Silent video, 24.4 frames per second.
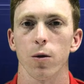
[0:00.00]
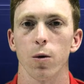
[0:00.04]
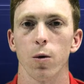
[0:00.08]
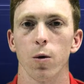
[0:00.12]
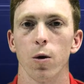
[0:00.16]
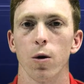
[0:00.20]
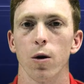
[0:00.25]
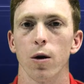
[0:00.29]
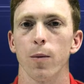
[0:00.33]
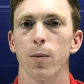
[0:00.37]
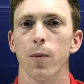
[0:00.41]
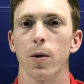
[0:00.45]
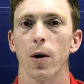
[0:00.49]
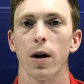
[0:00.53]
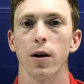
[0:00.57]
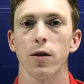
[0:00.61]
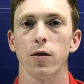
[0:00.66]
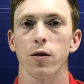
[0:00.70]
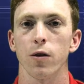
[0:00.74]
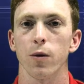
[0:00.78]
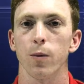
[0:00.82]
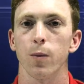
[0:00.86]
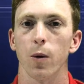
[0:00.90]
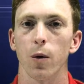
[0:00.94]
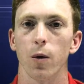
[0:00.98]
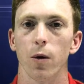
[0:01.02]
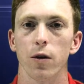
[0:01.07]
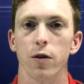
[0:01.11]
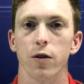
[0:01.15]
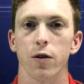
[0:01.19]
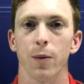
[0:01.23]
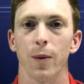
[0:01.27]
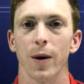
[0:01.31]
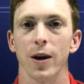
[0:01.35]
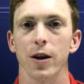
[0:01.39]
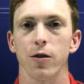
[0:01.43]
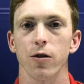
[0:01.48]
or praise reports,
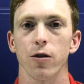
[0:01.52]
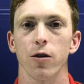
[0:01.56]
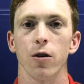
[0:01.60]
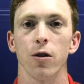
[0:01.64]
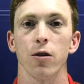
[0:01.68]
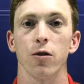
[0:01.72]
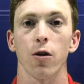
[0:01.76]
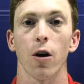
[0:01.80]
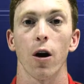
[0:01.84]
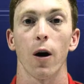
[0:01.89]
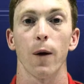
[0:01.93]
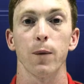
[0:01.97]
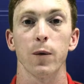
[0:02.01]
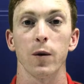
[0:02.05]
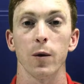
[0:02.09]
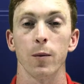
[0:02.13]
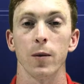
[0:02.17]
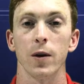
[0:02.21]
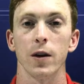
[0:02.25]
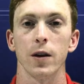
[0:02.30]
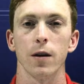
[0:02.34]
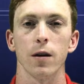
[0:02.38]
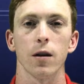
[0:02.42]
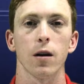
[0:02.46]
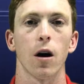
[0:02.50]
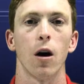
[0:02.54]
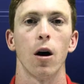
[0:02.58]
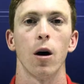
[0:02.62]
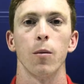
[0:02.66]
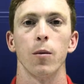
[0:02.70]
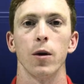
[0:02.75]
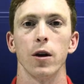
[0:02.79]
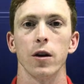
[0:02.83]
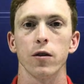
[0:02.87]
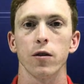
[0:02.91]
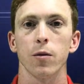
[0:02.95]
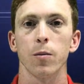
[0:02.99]
make sure to drop them in the
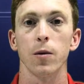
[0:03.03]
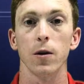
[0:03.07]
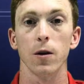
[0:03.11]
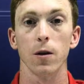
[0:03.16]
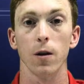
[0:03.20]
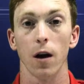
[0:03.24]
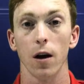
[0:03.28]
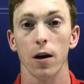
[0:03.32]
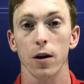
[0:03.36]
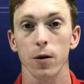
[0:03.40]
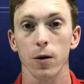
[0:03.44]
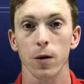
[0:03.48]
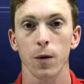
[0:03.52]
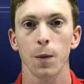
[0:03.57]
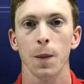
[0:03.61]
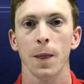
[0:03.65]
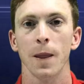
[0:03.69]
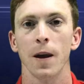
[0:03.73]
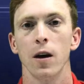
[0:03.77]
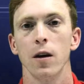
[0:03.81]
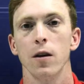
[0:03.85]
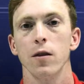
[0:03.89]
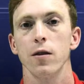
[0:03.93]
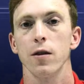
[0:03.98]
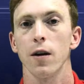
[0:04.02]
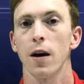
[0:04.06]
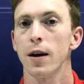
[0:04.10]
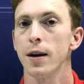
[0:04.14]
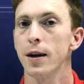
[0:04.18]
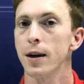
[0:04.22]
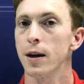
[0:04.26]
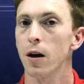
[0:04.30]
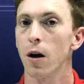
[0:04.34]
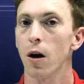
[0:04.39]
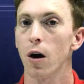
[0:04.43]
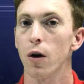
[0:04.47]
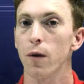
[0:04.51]
comments below.
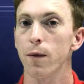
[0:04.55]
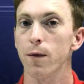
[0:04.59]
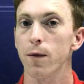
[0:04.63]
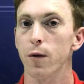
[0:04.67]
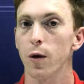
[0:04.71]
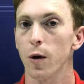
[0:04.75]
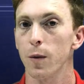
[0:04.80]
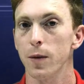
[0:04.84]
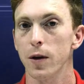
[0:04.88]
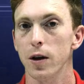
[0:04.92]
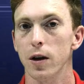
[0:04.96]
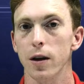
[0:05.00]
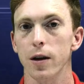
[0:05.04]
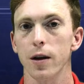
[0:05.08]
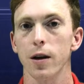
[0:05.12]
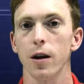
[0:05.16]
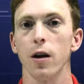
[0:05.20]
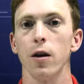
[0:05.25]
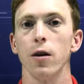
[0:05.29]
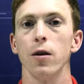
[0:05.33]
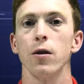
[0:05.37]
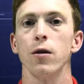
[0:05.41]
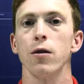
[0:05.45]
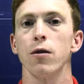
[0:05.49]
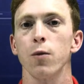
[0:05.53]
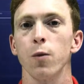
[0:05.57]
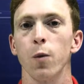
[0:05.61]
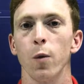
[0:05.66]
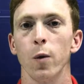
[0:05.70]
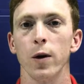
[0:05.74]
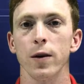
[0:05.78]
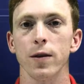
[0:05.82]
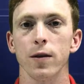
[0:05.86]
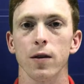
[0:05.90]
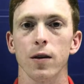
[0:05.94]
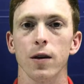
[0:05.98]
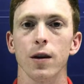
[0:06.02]
Signing off from the good news,
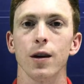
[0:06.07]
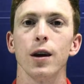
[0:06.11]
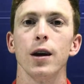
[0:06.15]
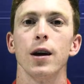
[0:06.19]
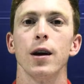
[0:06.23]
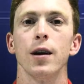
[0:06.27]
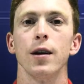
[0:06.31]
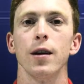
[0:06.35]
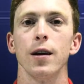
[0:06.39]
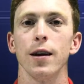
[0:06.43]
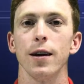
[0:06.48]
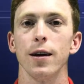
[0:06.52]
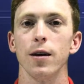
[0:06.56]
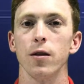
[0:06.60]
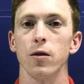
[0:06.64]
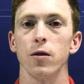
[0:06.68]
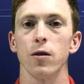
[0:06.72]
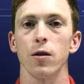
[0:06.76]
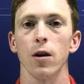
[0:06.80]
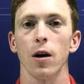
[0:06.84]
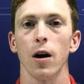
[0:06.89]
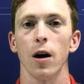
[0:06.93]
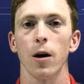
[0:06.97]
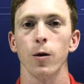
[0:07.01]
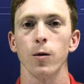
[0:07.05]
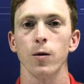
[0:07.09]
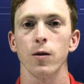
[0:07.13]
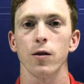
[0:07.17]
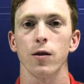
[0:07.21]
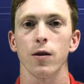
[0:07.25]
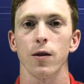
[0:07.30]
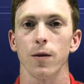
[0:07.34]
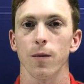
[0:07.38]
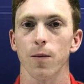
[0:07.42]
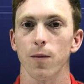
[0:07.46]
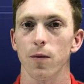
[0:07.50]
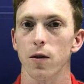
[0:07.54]
once again, is your host,
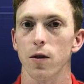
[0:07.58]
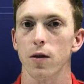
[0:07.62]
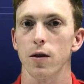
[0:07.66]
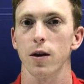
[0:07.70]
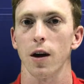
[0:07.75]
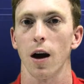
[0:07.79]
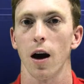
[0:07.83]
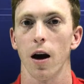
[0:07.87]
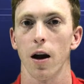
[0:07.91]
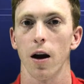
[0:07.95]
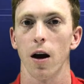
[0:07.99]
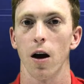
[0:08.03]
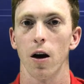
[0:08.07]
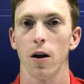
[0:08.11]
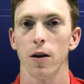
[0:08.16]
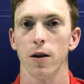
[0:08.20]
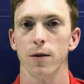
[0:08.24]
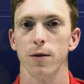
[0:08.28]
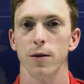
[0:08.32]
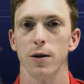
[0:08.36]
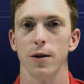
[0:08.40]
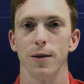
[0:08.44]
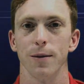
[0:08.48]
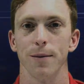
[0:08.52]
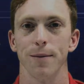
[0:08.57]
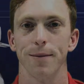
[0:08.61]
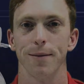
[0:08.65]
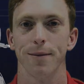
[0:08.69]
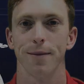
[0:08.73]
Scott Oliver.